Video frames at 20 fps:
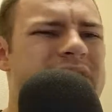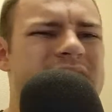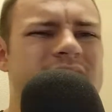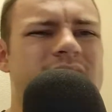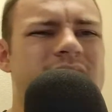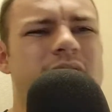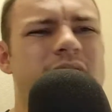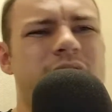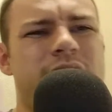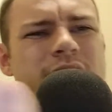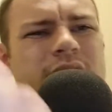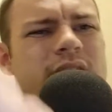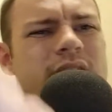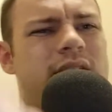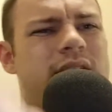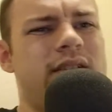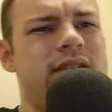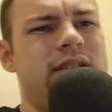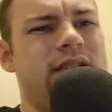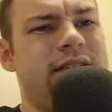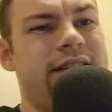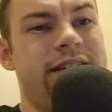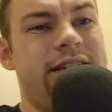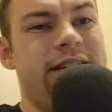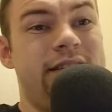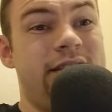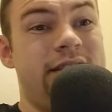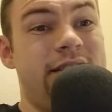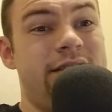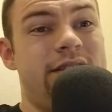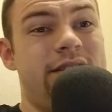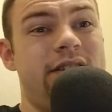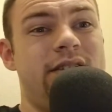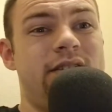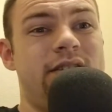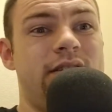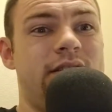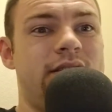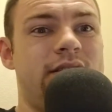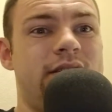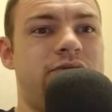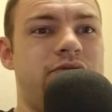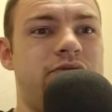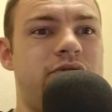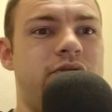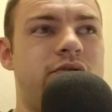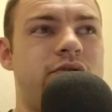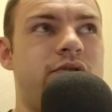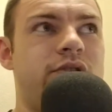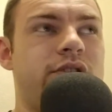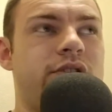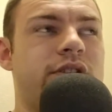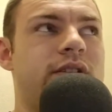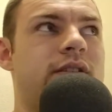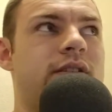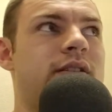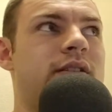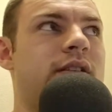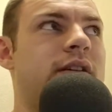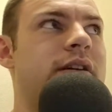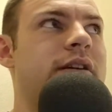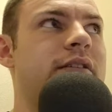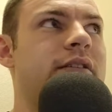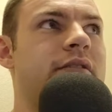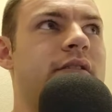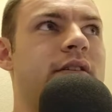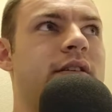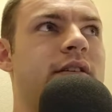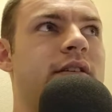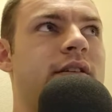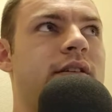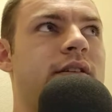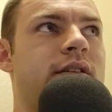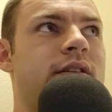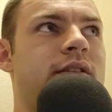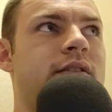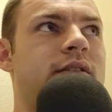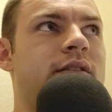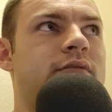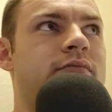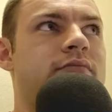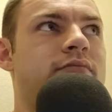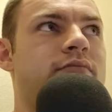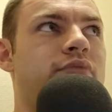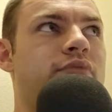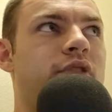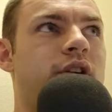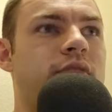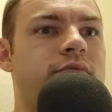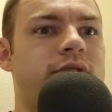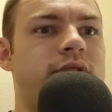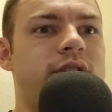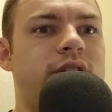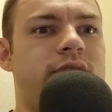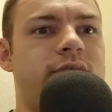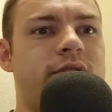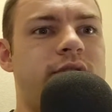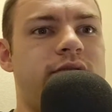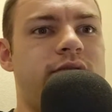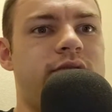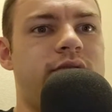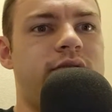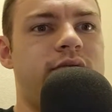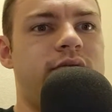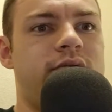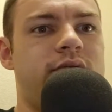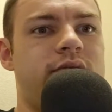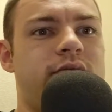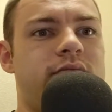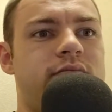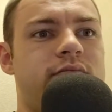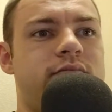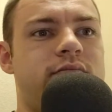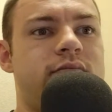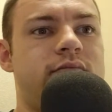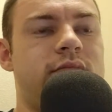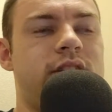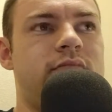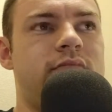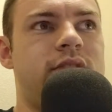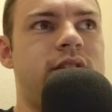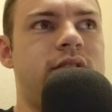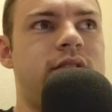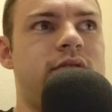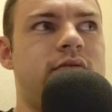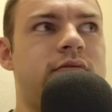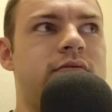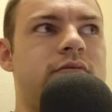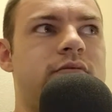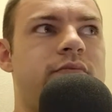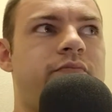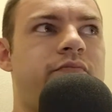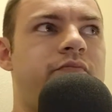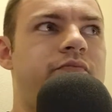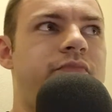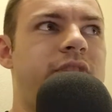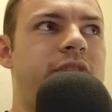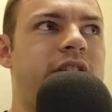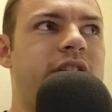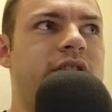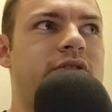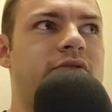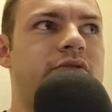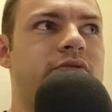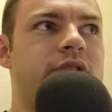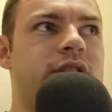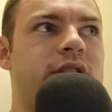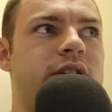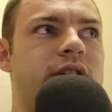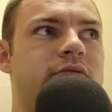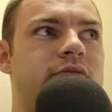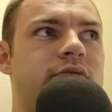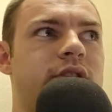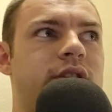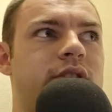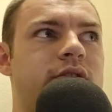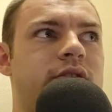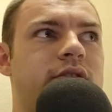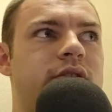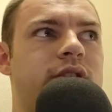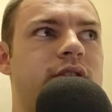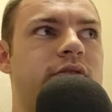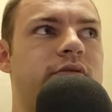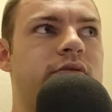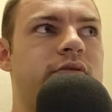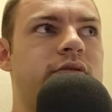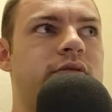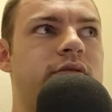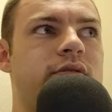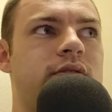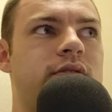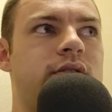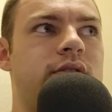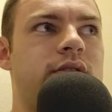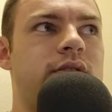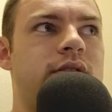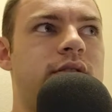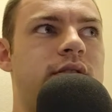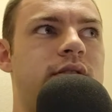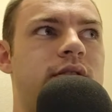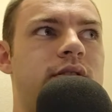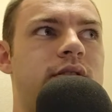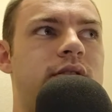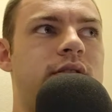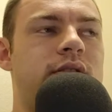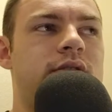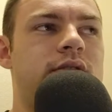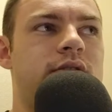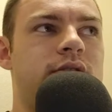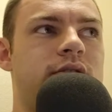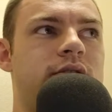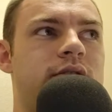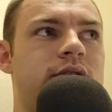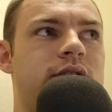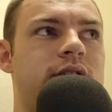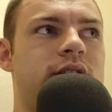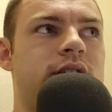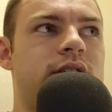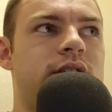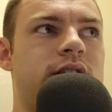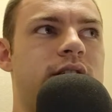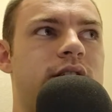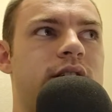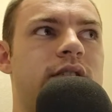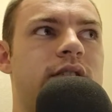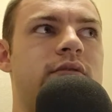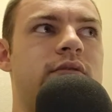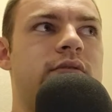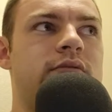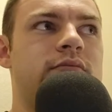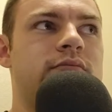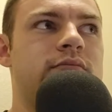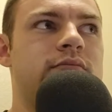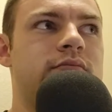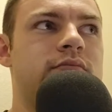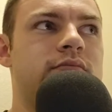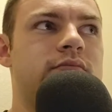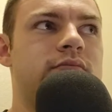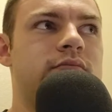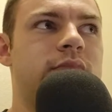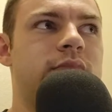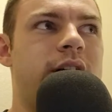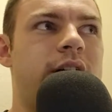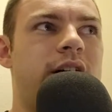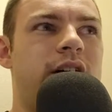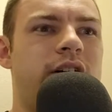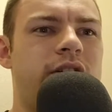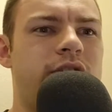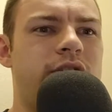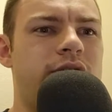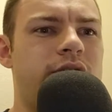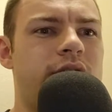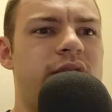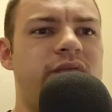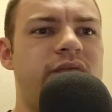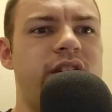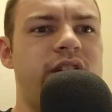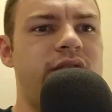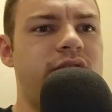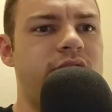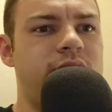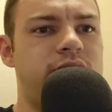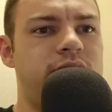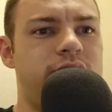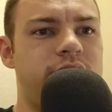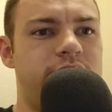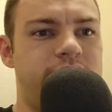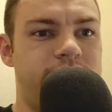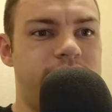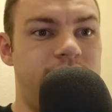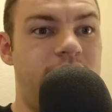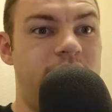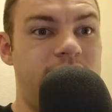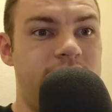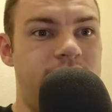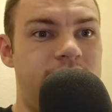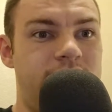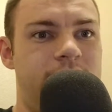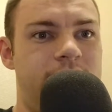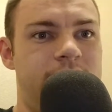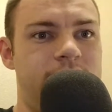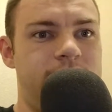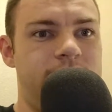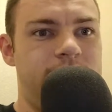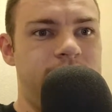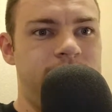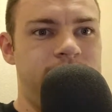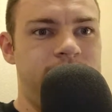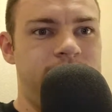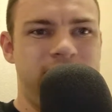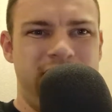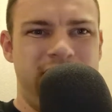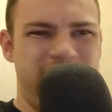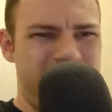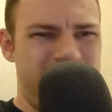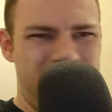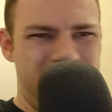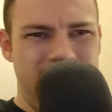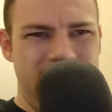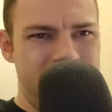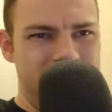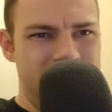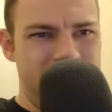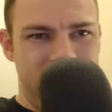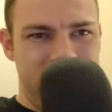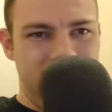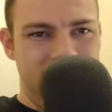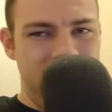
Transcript: Oh yeah, and like Disney tickets, you're looking at like probably almost, I mean, unless you get like really good deals, you're looking at like 150 plus a day, easily.